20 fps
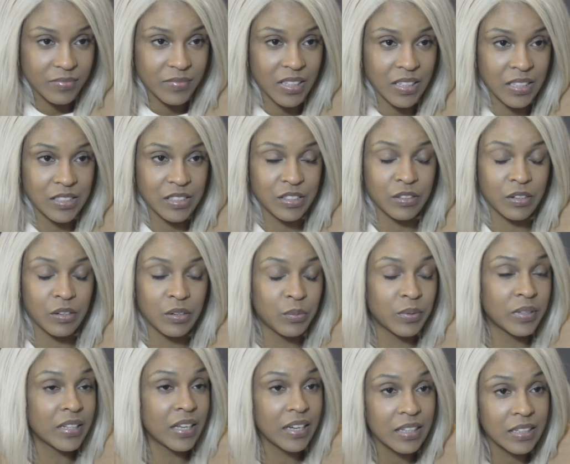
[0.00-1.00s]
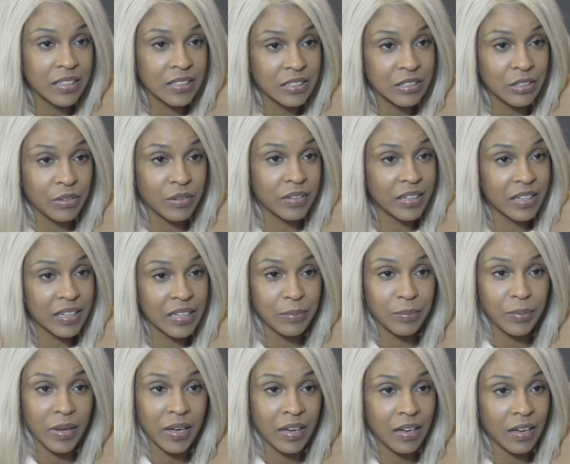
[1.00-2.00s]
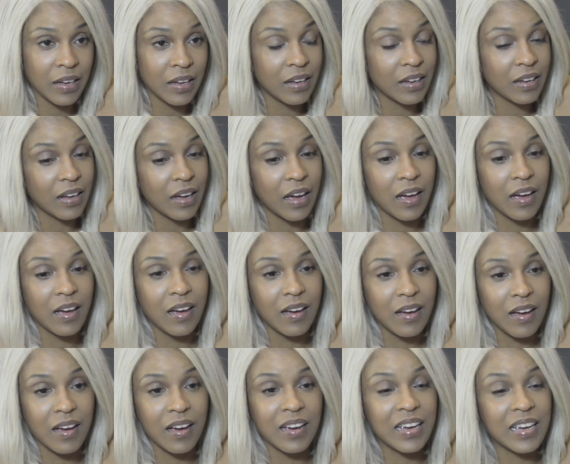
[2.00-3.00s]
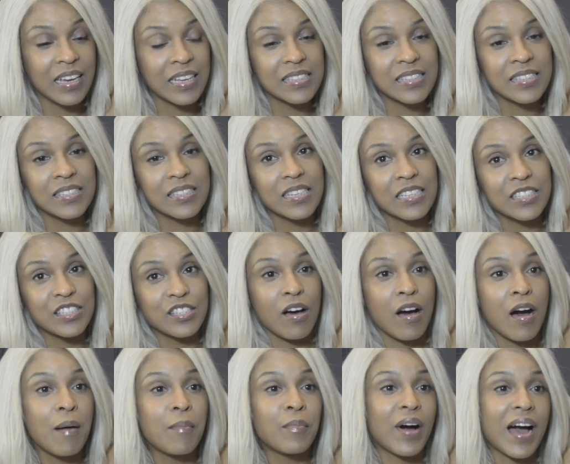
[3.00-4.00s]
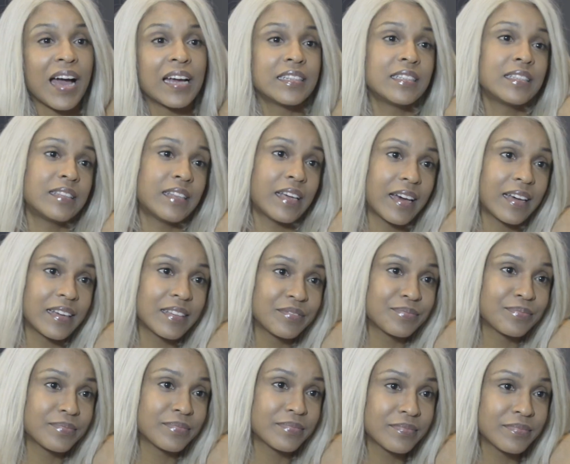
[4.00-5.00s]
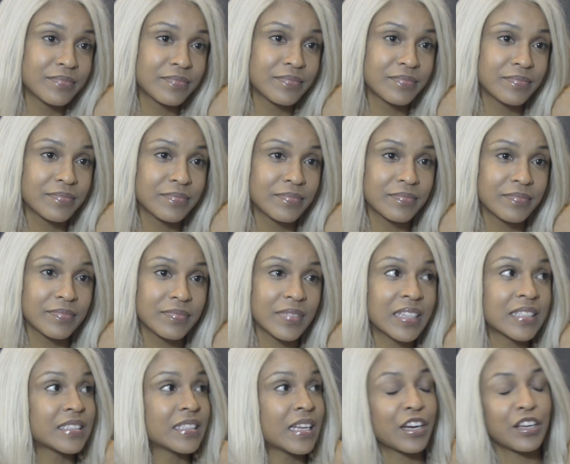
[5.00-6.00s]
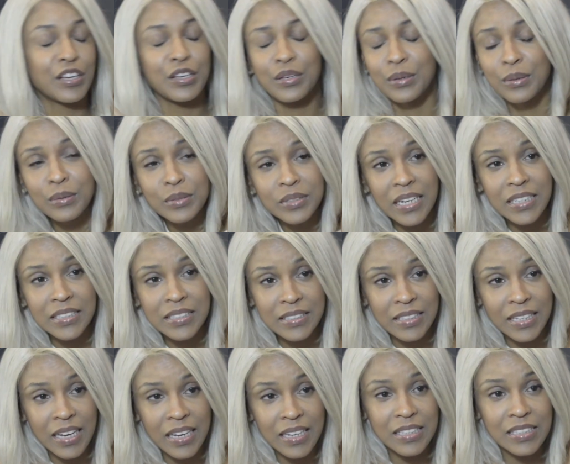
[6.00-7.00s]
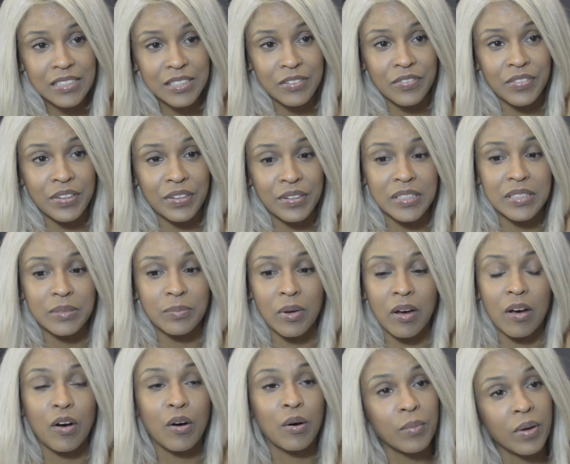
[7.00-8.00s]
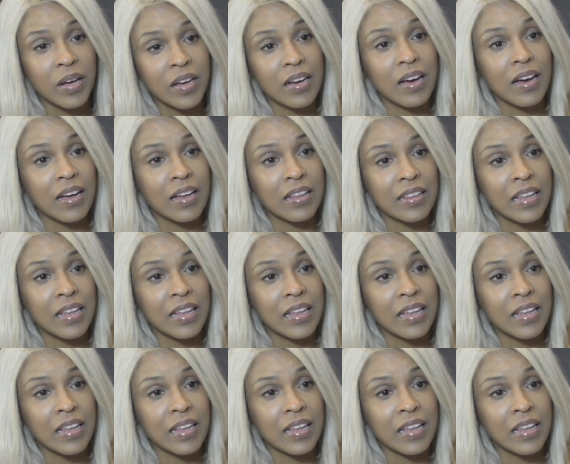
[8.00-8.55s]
And so when they get a deal or they get paid, it's a humble I did that. It's not a huge I did that. It's a very small, oh my God,